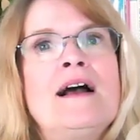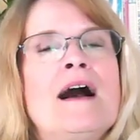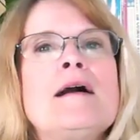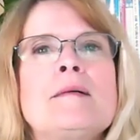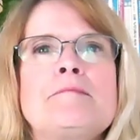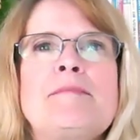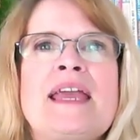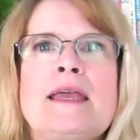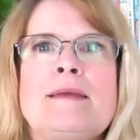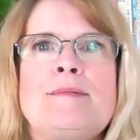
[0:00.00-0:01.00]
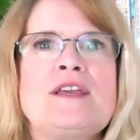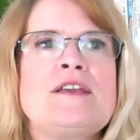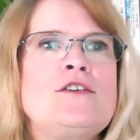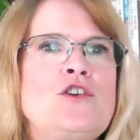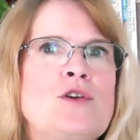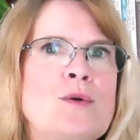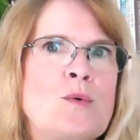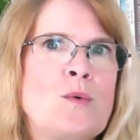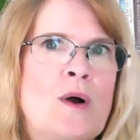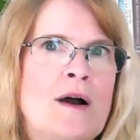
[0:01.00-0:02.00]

Maybe you